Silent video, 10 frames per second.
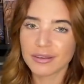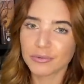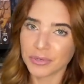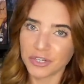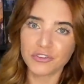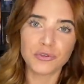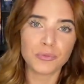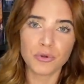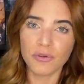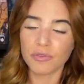read two
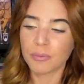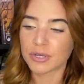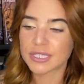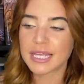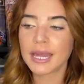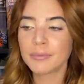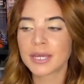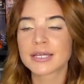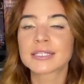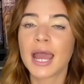more of the books then
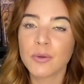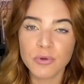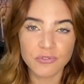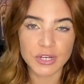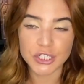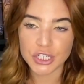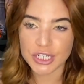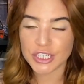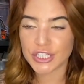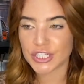because I will finish it.